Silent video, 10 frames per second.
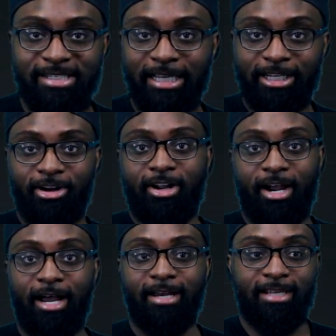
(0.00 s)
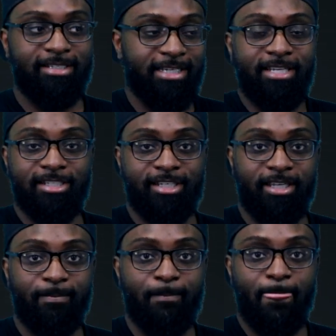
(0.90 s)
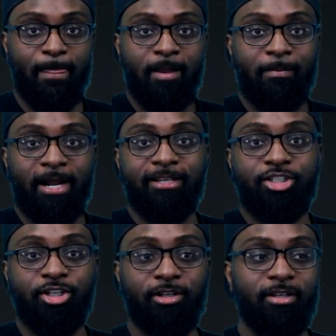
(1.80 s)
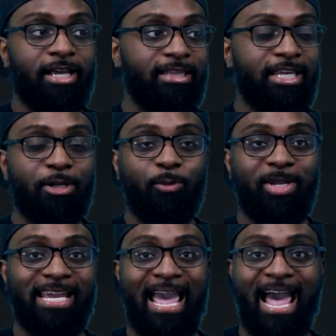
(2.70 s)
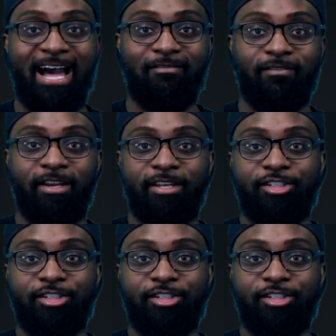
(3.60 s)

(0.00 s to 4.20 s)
it's clear cut, it's easy. But until I think we have